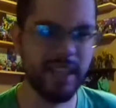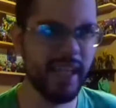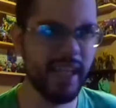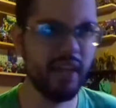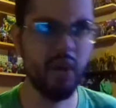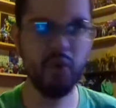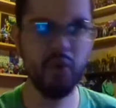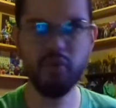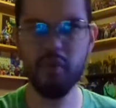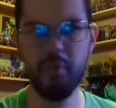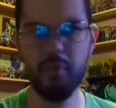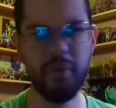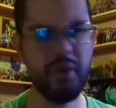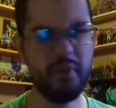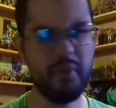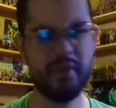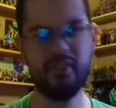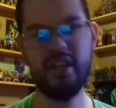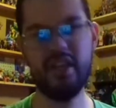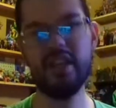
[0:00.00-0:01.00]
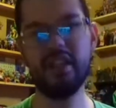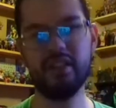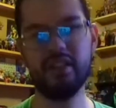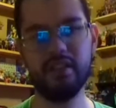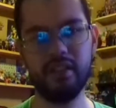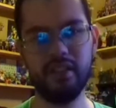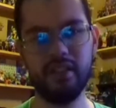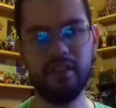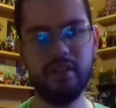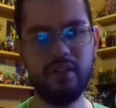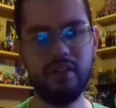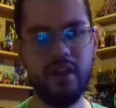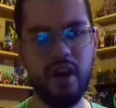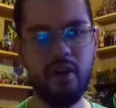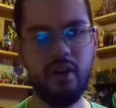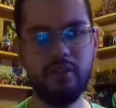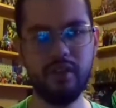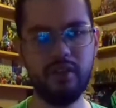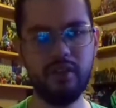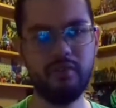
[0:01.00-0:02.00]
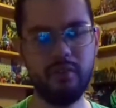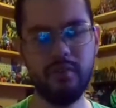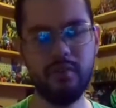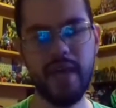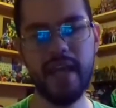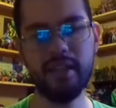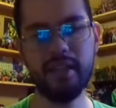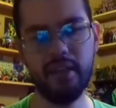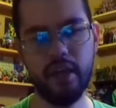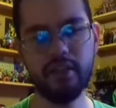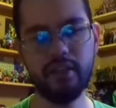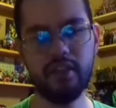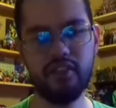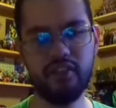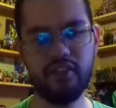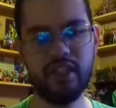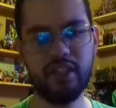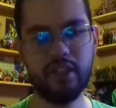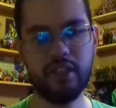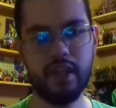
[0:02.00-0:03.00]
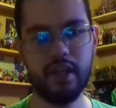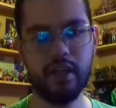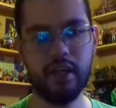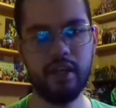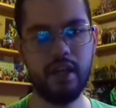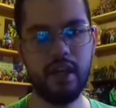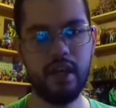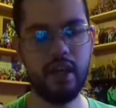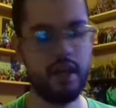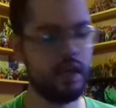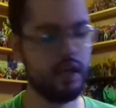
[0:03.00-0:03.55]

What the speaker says: That goes for pretty much anything, you know? We have to understand that.